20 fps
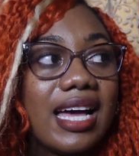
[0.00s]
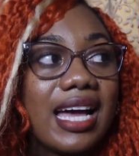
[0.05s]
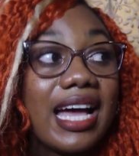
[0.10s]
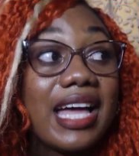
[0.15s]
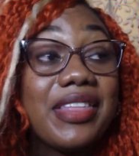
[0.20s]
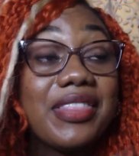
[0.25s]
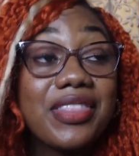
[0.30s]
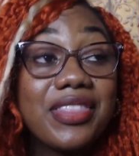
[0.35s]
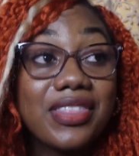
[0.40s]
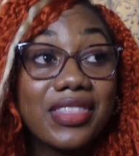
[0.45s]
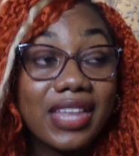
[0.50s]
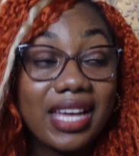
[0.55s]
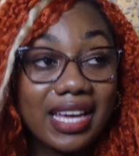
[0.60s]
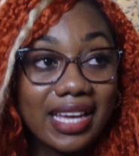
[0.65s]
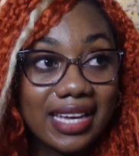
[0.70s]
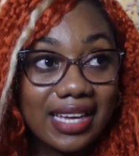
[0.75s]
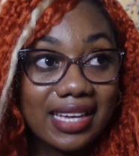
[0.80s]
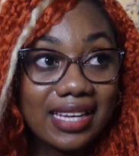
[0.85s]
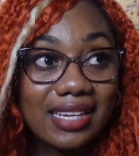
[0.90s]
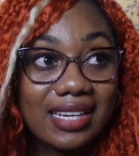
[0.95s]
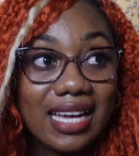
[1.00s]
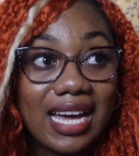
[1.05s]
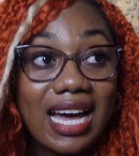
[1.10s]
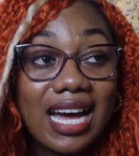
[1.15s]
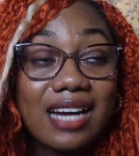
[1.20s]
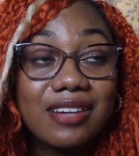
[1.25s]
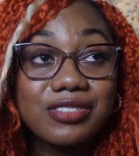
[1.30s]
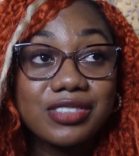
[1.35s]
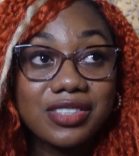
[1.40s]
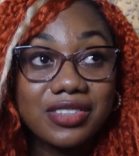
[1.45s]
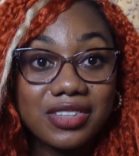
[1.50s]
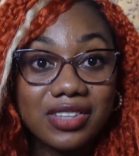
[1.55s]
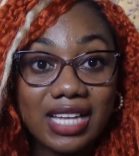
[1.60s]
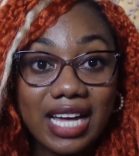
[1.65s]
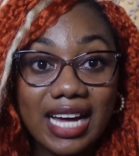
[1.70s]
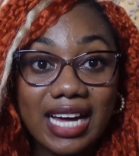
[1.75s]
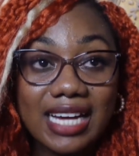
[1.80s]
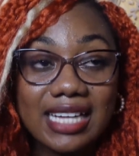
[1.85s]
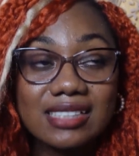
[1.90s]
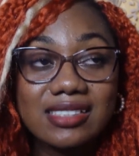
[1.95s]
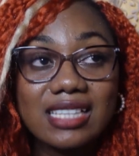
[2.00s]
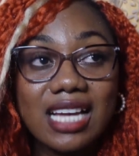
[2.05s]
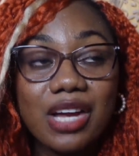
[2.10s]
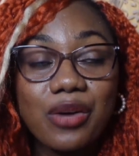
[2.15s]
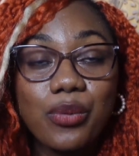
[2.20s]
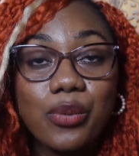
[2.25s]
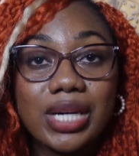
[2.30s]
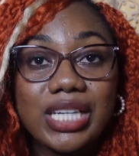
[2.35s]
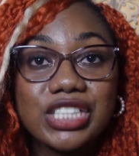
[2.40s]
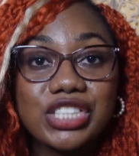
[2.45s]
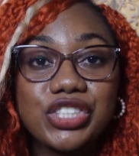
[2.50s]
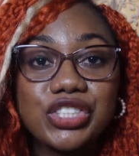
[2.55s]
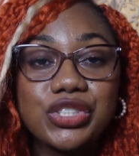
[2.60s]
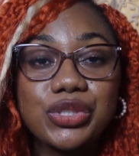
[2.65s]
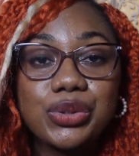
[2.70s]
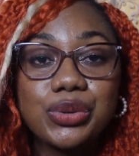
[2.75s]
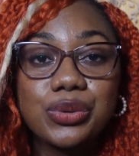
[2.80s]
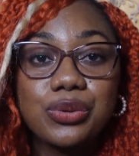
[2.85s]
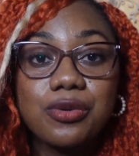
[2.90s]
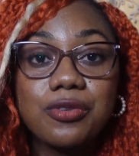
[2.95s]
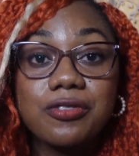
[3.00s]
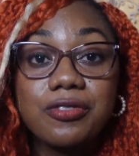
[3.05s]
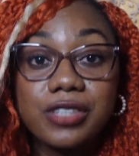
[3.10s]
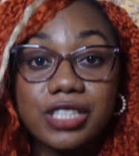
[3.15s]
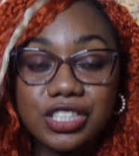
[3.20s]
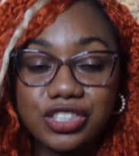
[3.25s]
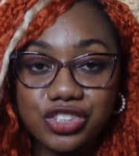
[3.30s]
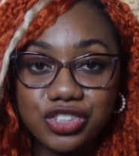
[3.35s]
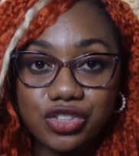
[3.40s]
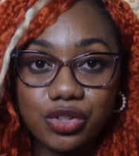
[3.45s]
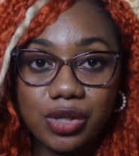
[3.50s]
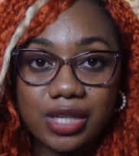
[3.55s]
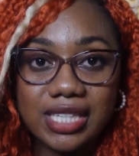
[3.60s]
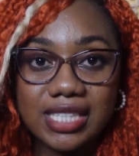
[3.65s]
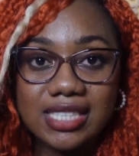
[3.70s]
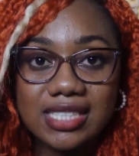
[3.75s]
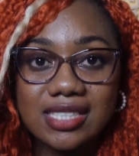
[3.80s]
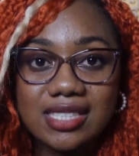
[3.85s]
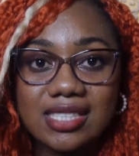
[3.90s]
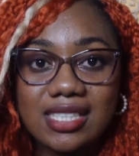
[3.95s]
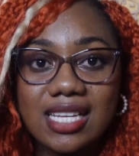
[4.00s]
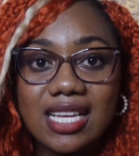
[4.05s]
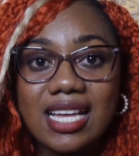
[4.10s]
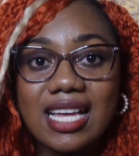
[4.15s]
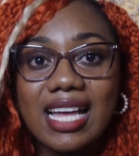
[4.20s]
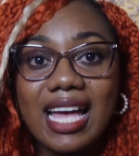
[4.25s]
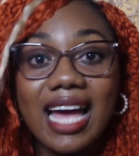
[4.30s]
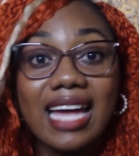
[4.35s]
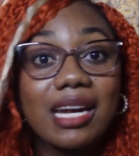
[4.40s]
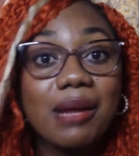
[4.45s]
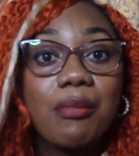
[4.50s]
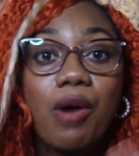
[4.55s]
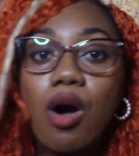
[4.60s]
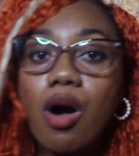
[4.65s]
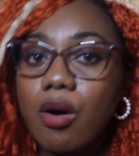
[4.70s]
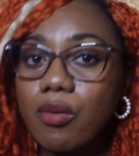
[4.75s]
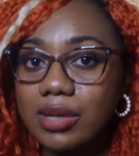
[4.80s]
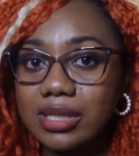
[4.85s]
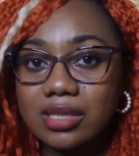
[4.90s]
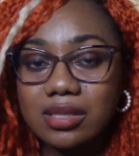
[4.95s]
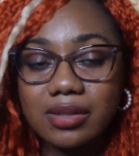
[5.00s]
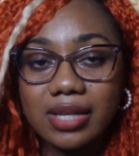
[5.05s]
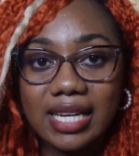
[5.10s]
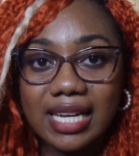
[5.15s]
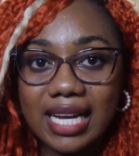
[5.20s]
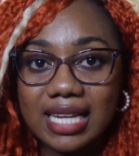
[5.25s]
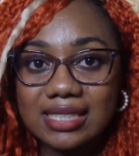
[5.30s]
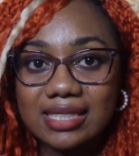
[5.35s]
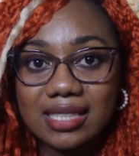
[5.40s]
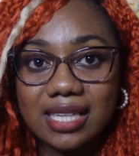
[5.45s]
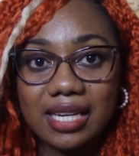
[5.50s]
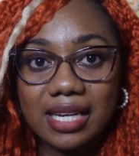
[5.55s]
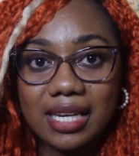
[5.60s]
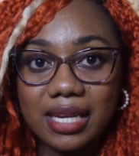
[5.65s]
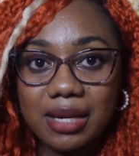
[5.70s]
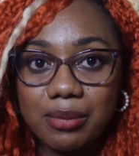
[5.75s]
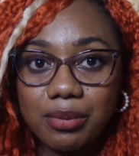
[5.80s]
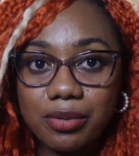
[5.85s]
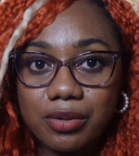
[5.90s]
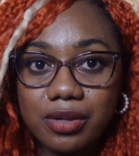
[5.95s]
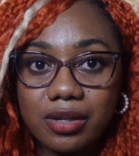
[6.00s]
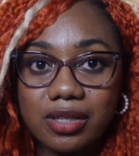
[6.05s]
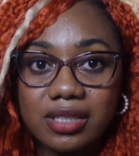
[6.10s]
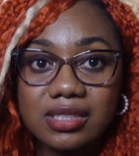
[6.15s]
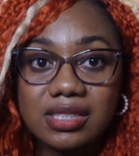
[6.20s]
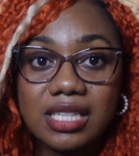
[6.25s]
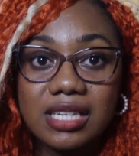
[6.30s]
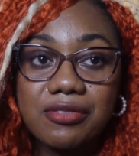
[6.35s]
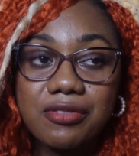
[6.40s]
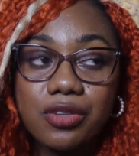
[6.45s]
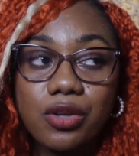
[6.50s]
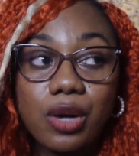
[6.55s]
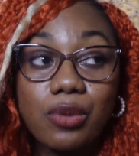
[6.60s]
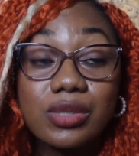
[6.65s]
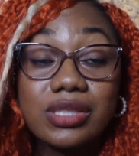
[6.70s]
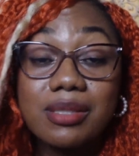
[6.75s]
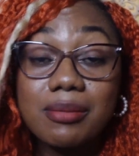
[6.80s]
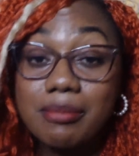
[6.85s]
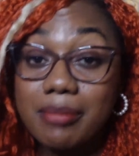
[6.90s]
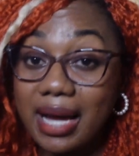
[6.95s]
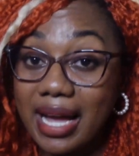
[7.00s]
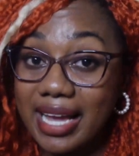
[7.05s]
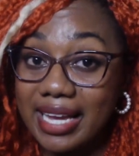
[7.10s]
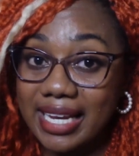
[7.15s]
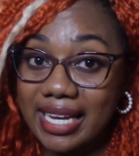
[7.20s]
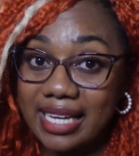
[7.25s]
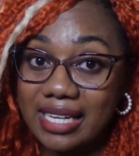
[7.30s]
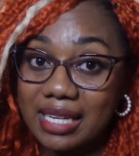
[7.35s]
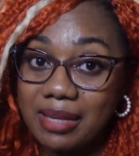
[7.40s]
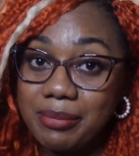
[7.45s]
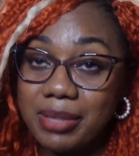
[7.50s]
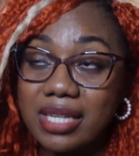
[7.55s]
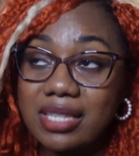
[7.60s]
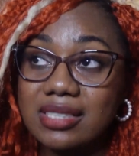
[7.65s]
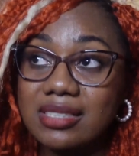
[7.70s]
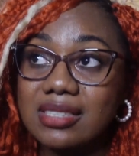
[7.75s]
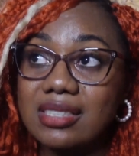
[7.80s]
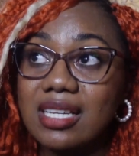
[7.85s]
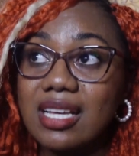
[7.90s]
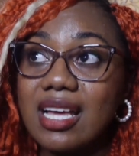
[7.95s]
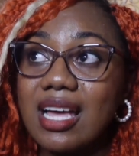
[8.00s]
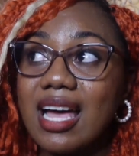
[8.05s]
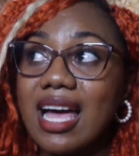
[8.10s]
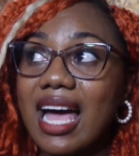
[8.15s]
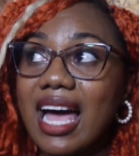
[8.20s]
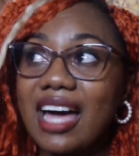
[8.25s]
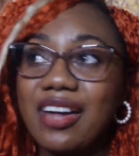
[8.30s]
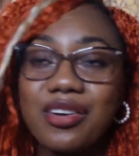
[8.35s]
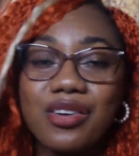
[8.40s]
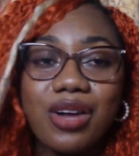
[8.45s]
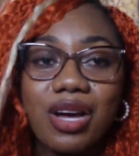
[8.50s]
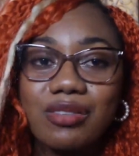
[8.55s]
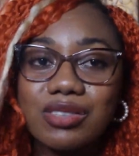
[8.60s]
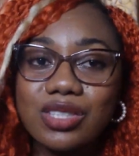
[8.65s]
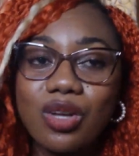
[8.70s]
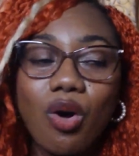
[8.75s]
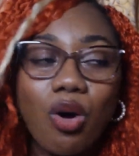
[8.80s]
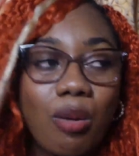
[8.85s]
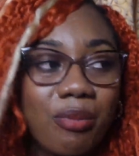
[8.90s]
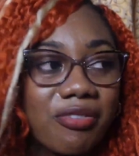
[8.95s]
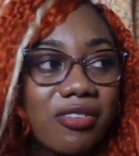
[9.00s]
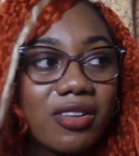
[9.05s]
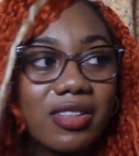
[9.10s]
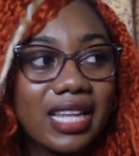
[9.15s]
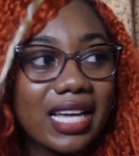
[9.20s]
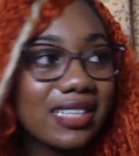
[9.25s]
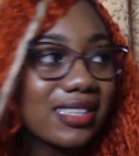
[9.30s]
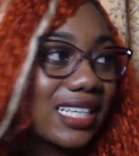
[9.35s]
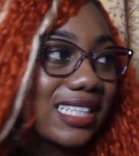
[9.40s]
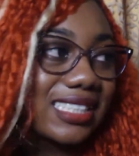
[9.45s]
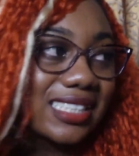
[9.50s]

And then after that, I went to First Choice, and I'm always looking at skincare products, even though I wasn't buying any, because I don't know, I was hopeful that a